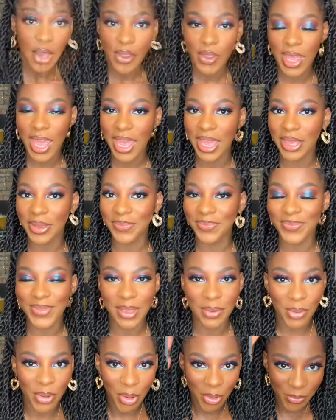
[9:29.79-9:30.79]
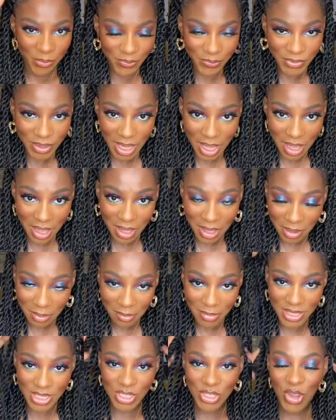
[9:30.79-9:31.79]
Okay, there we go.
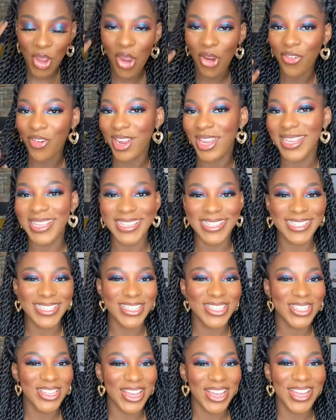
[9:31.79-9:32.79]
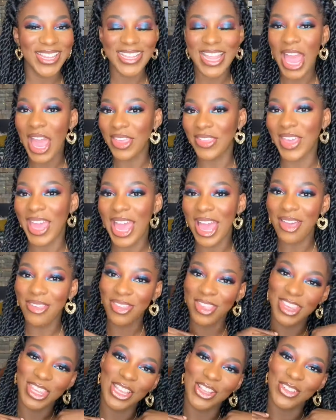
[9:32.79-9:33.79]
Mascara is done, and yeah, I
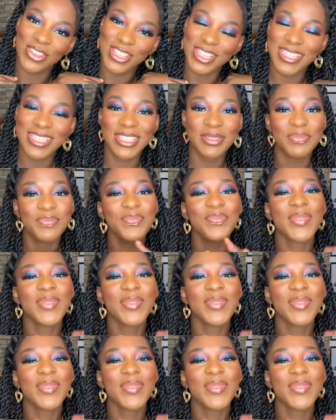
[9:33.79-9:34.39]
think the look is